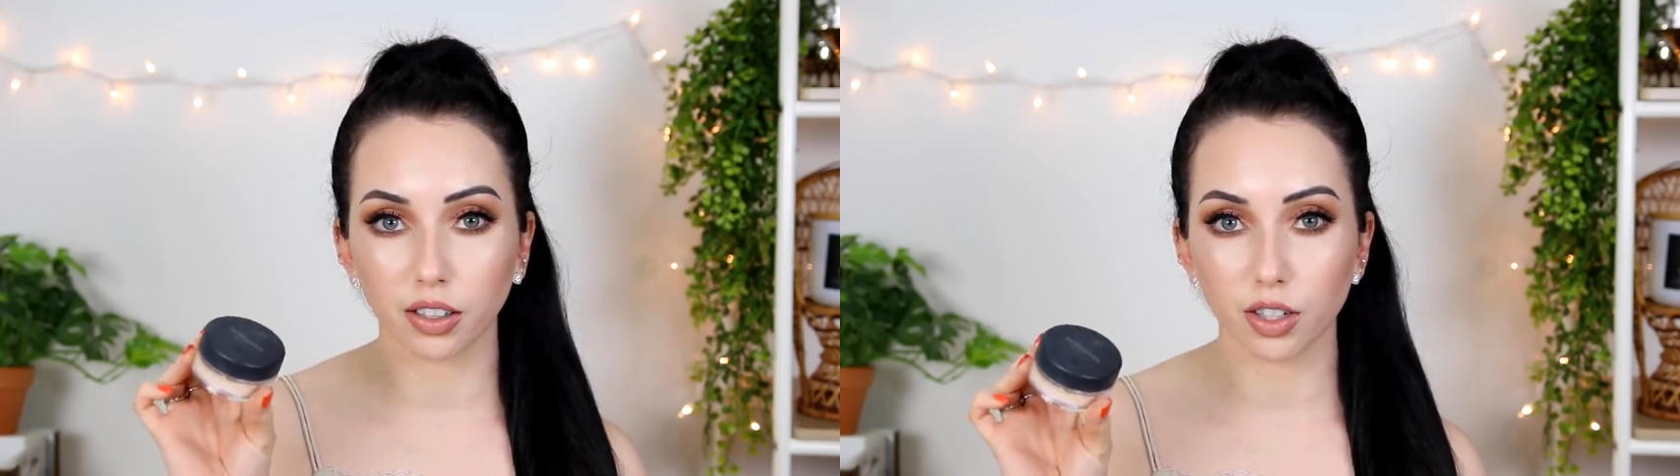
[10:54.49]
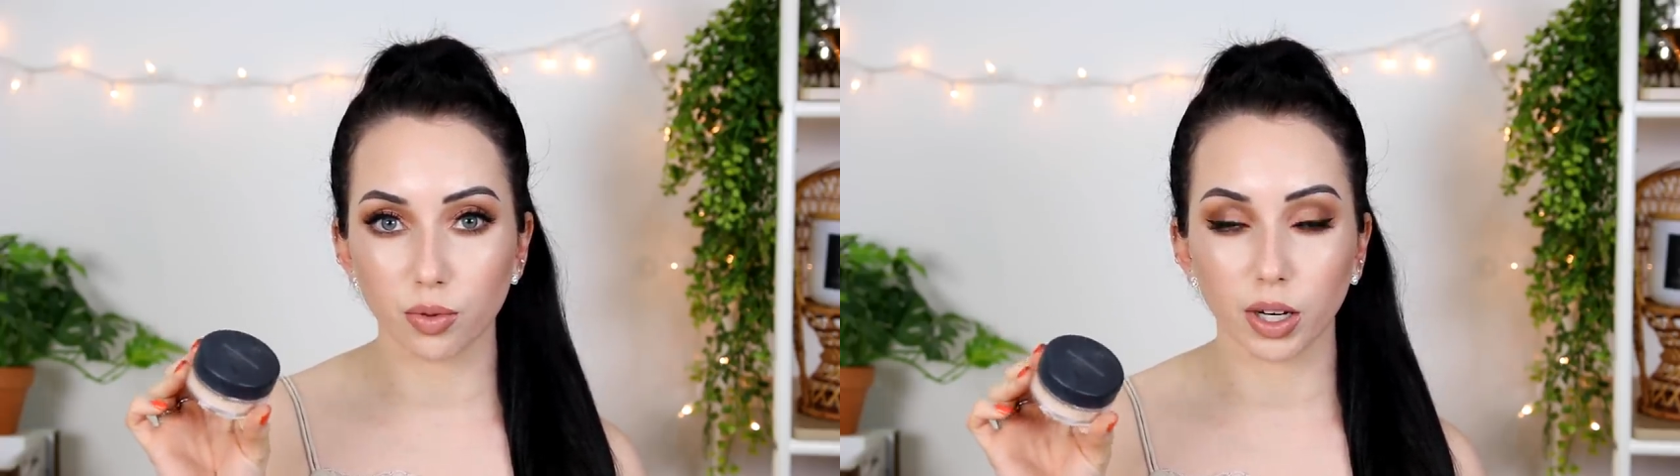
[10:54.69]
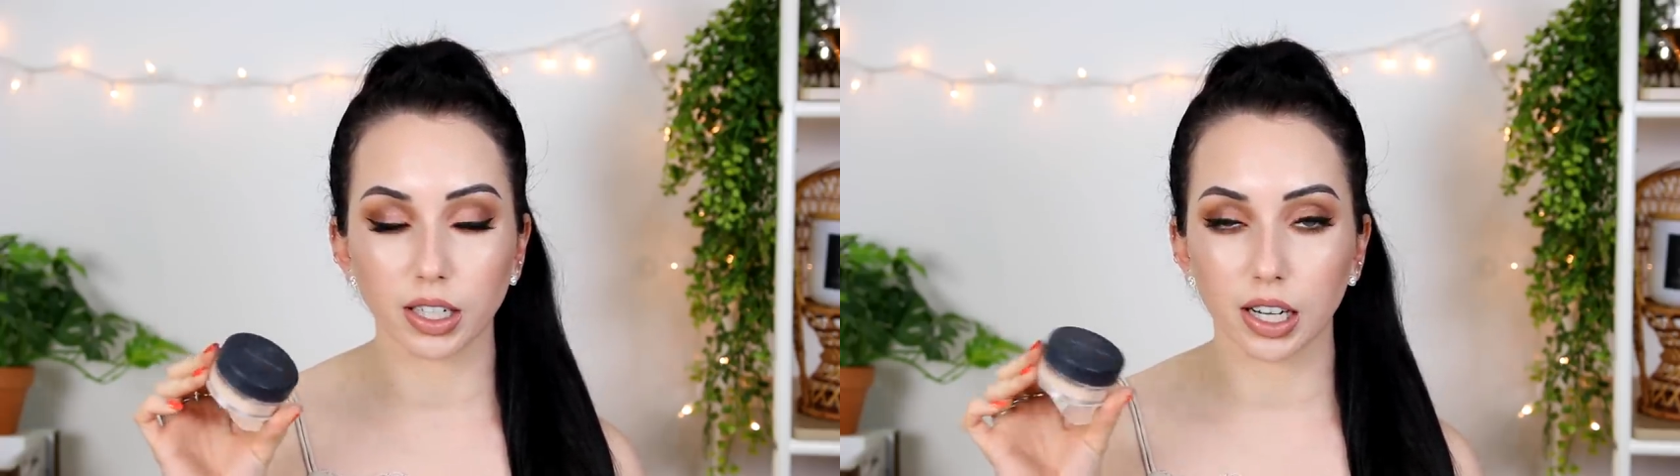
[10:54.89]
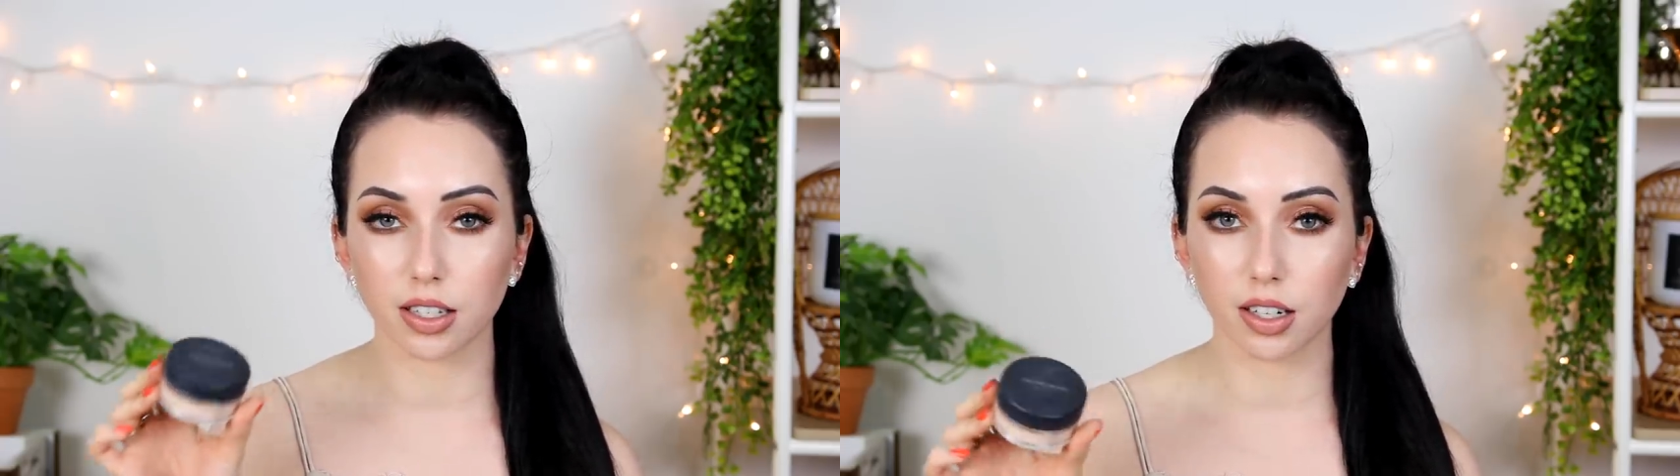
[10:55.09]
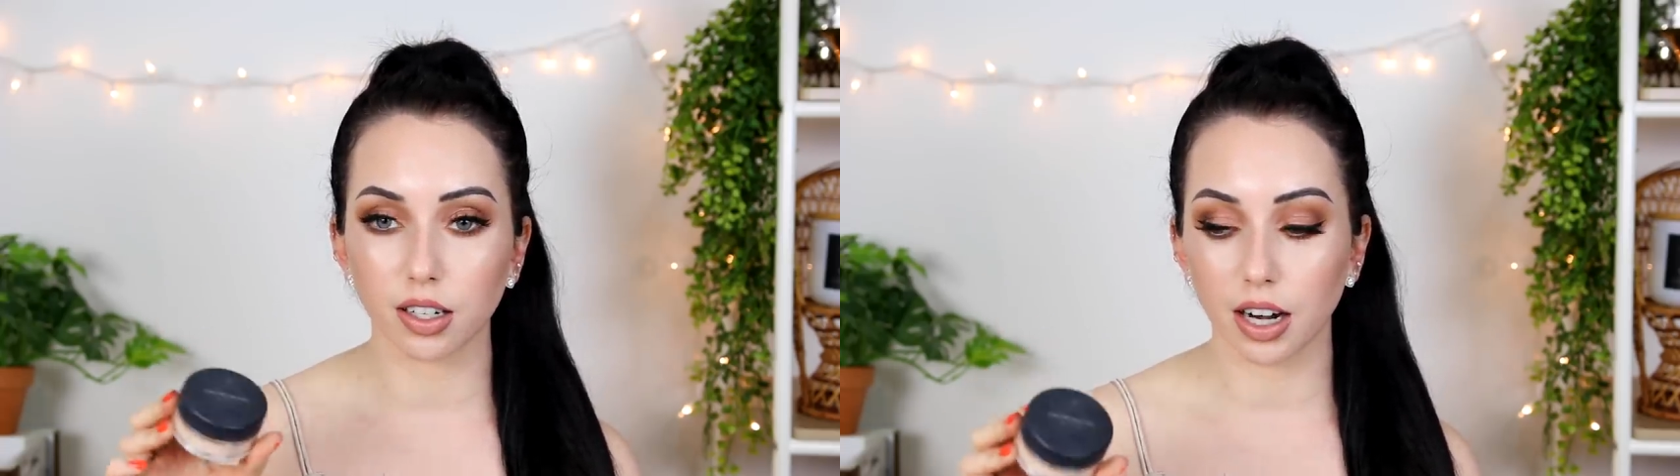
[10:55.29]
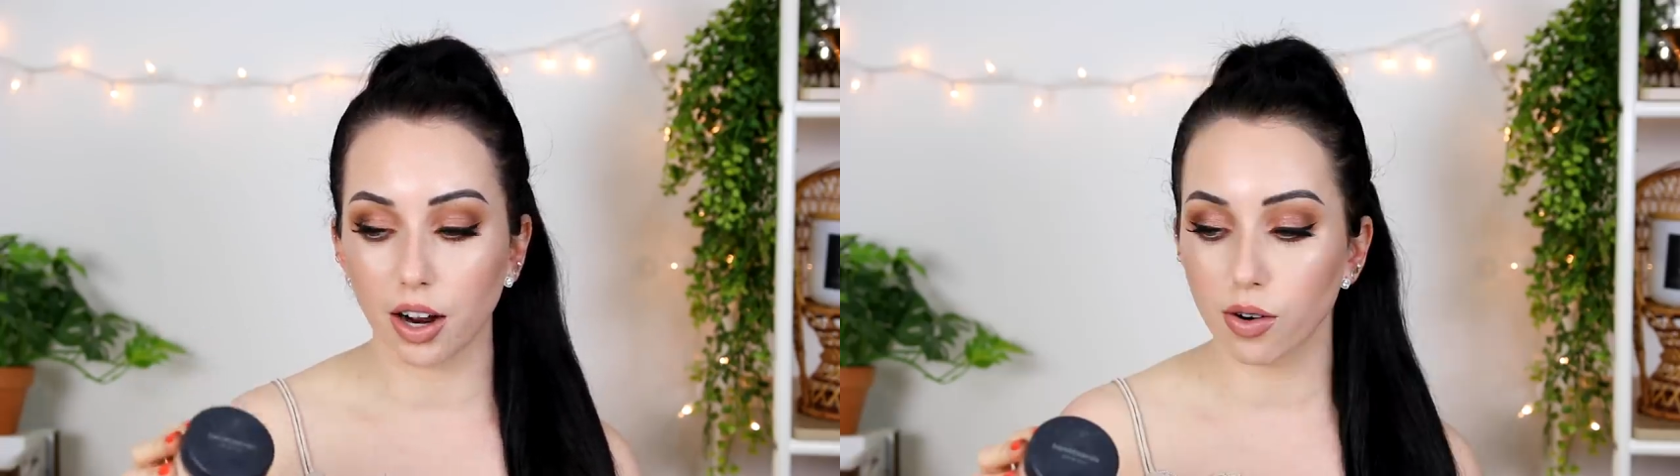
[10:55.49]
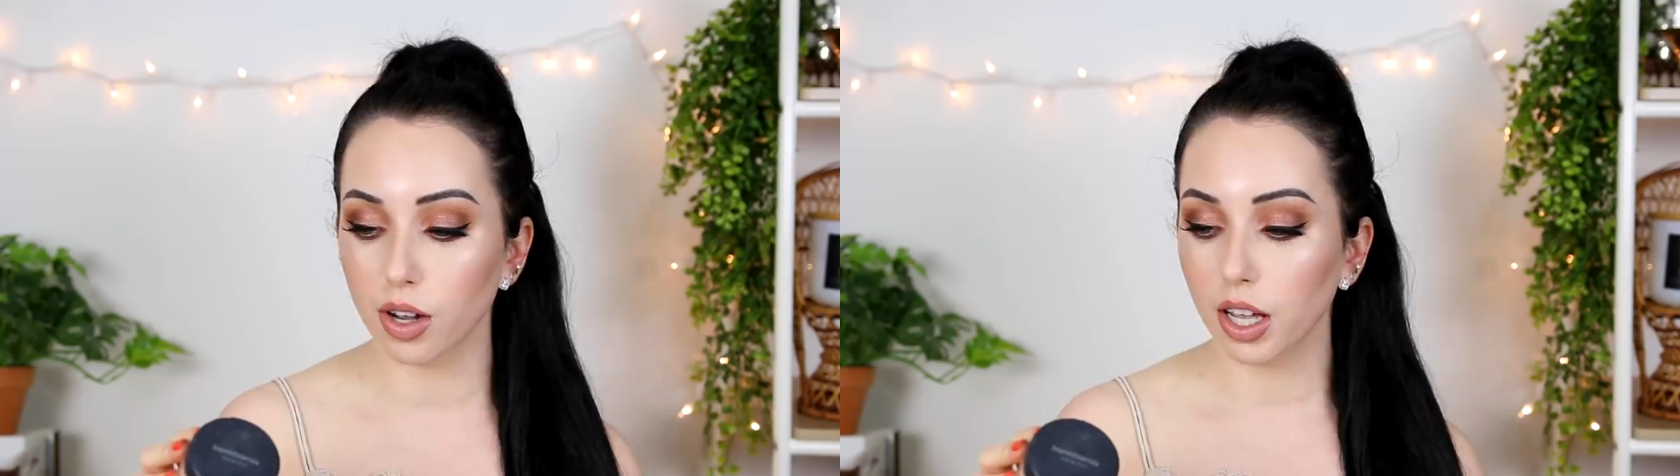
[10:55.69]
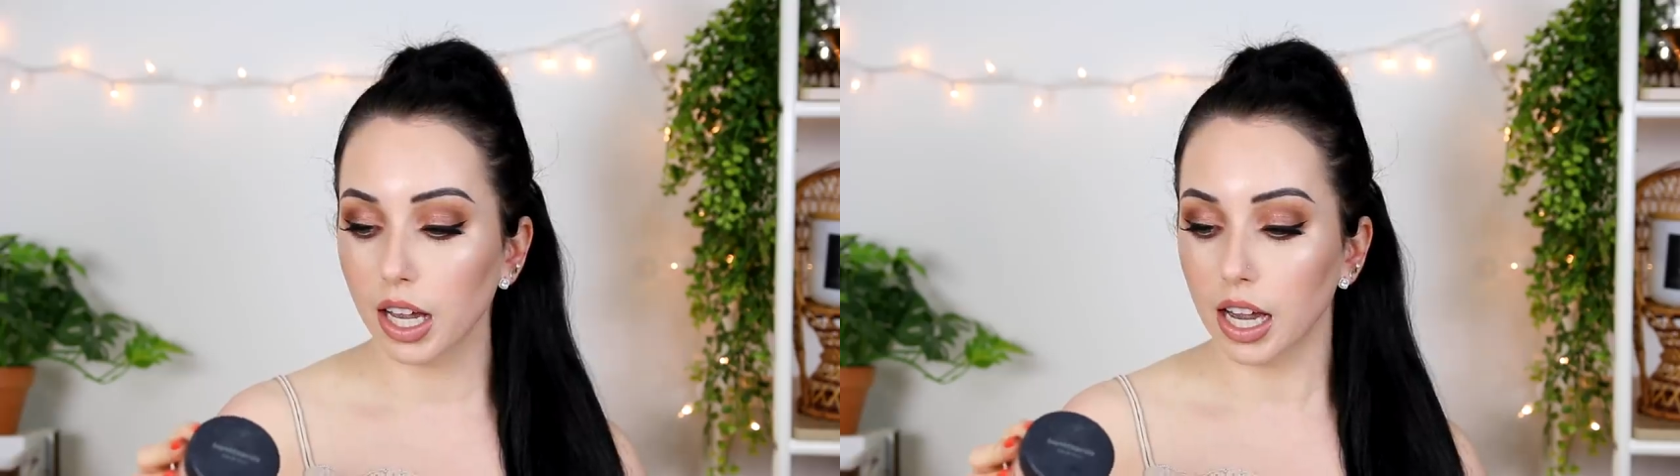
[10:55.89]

this where I tested it out,